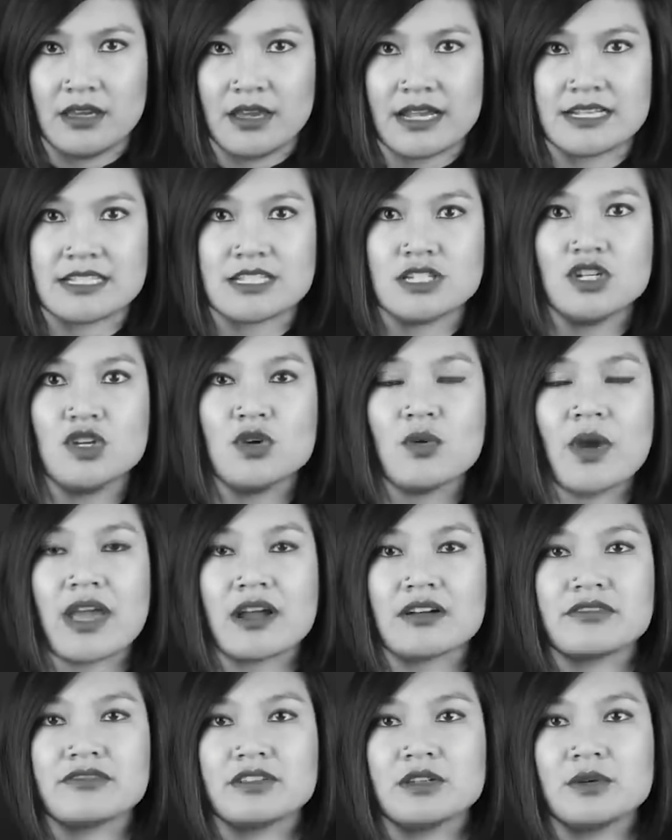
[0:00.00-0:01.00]
As new
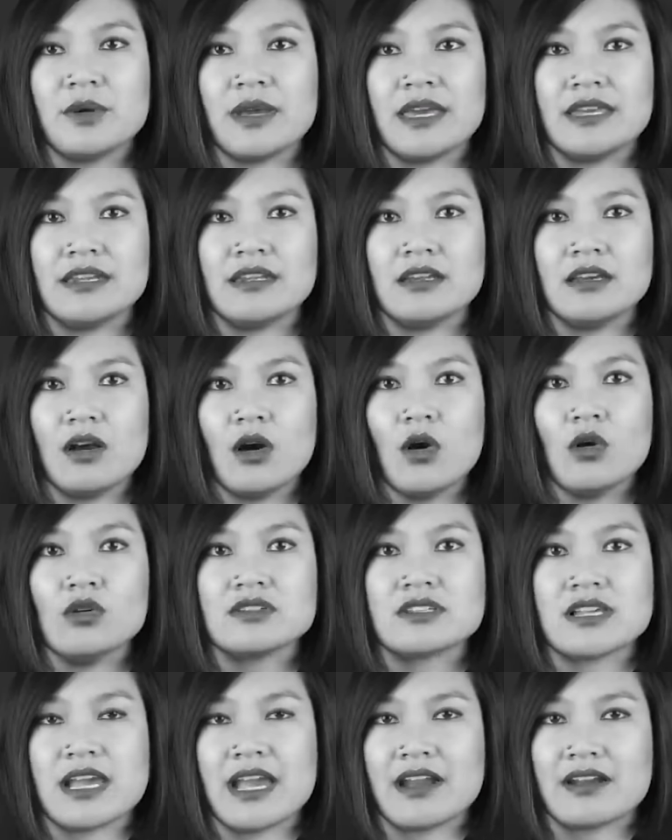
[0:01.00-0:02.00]
air flew in,
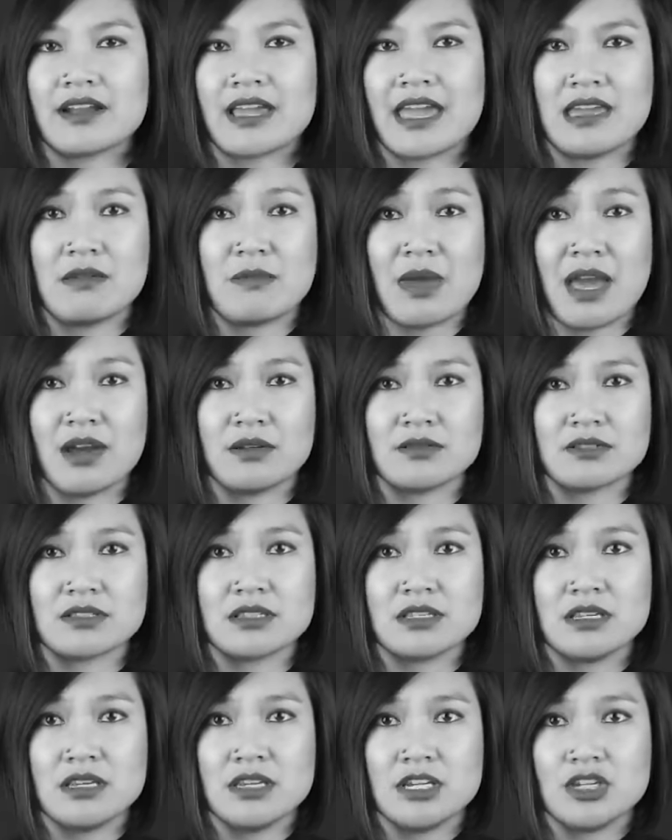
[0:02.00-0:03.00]
old air came
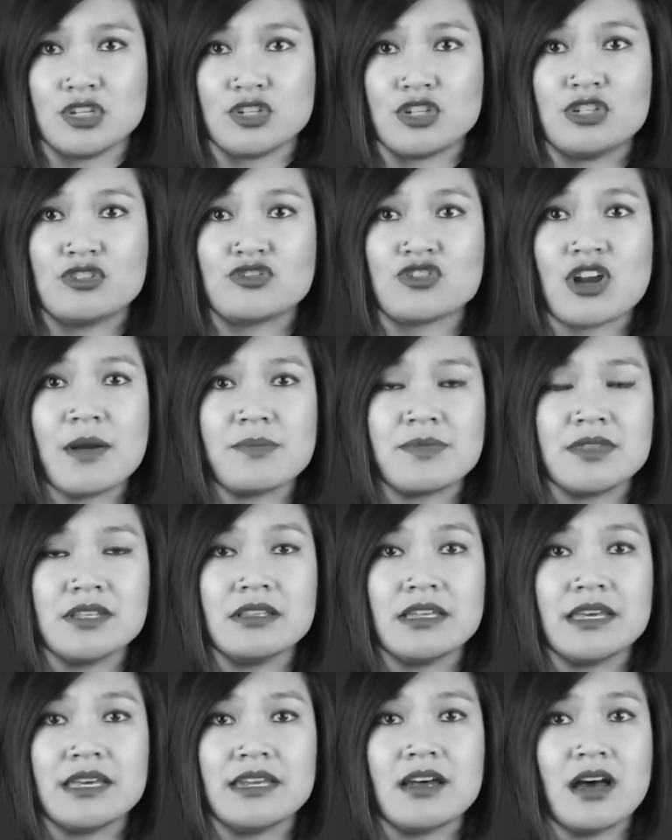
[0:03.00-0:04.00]
out. She dropped the
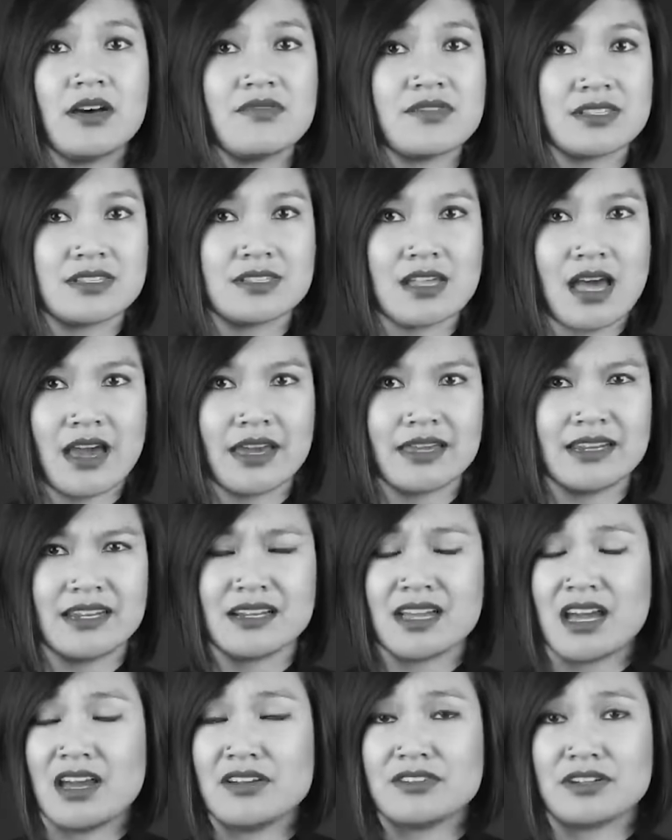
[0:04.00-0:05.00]
lid on the side
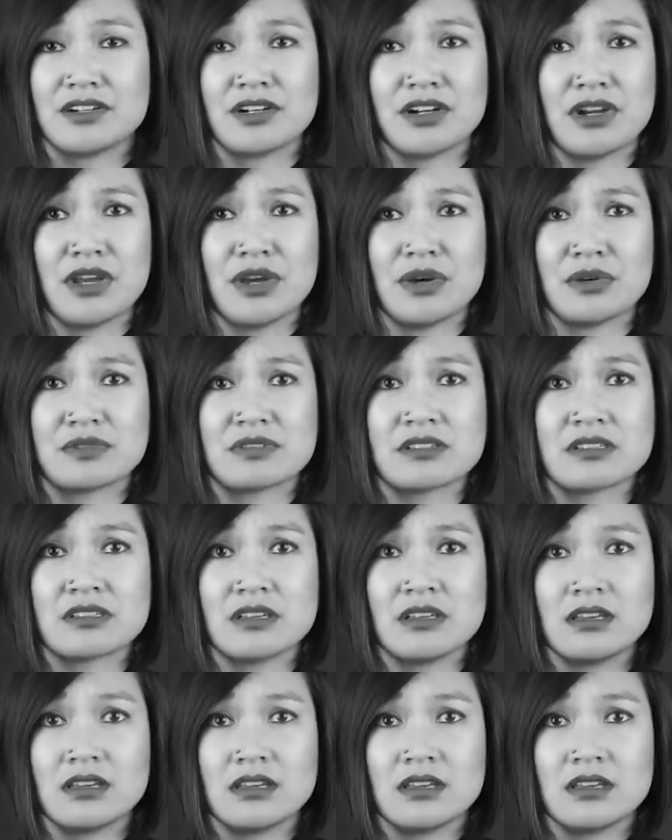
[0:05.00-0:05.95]
and covered her nose.